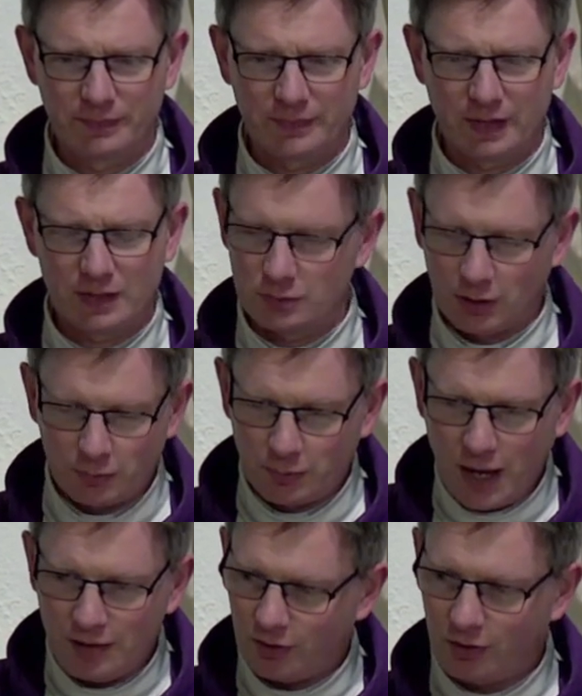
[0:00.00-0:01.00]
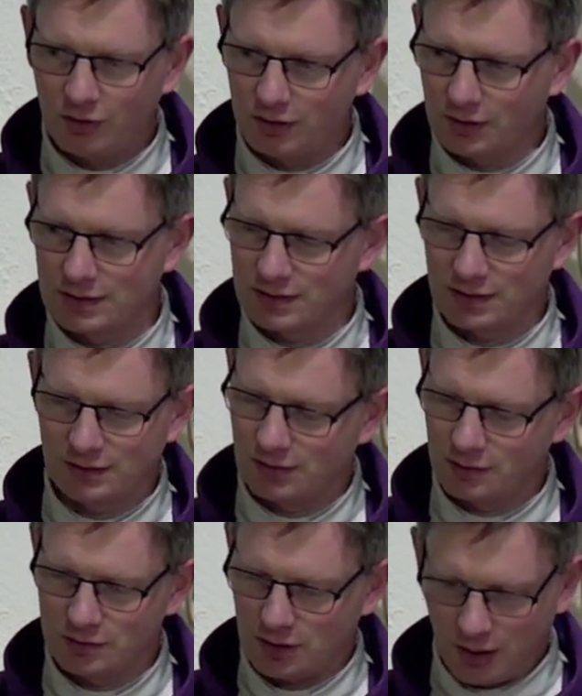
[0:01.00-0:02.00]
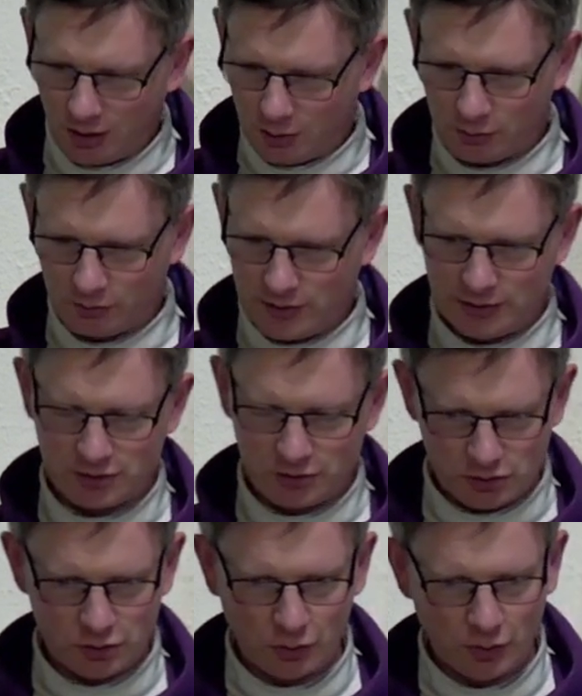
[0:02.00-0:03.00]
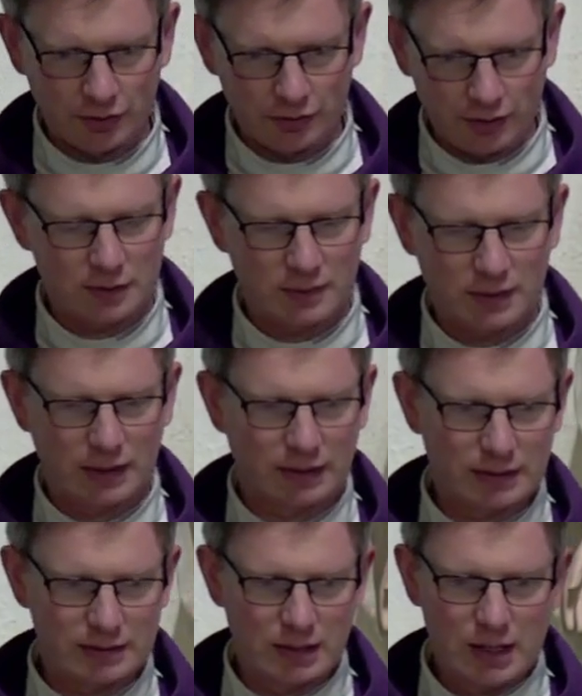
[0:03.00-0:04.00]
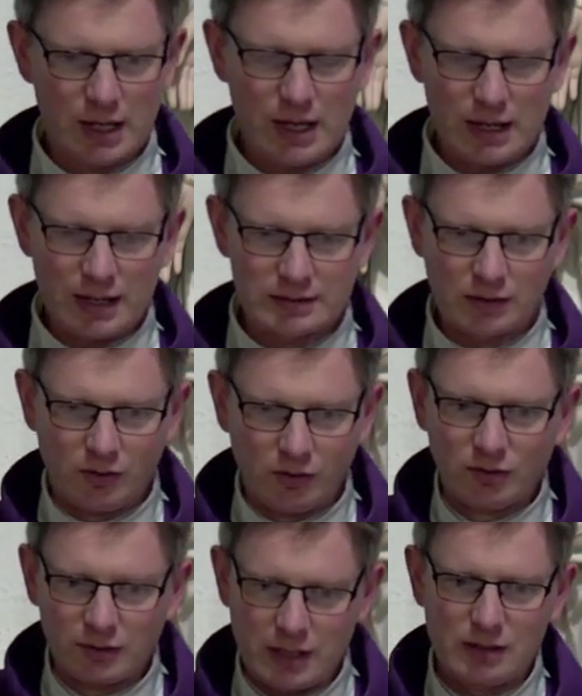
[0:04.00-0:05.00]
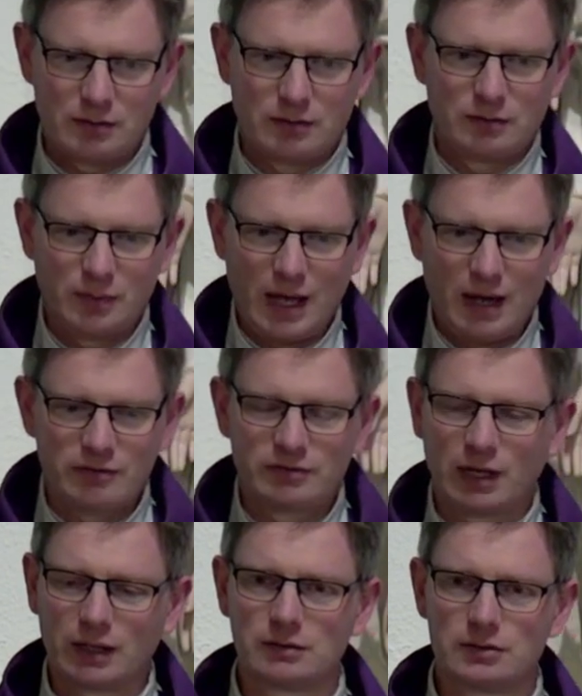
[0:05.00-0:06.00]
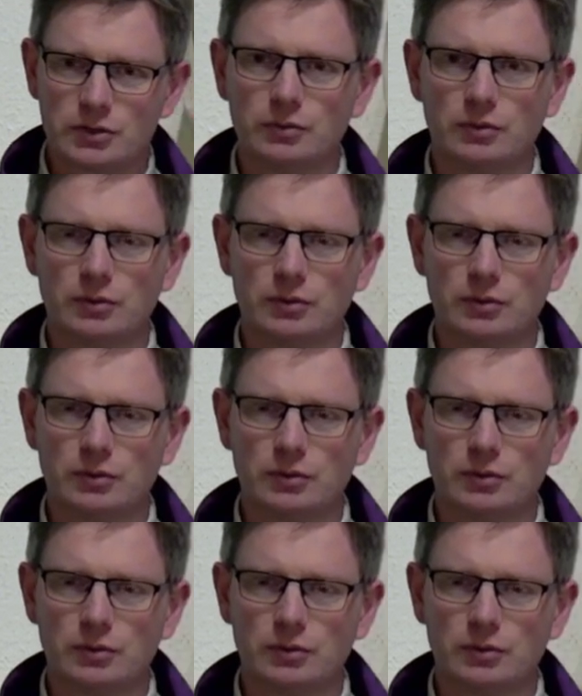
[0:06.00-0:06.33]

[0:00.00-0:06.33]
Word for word: And so like we have all of this in you know uh, our faith is just so incredible like it's it's all there. We have that too.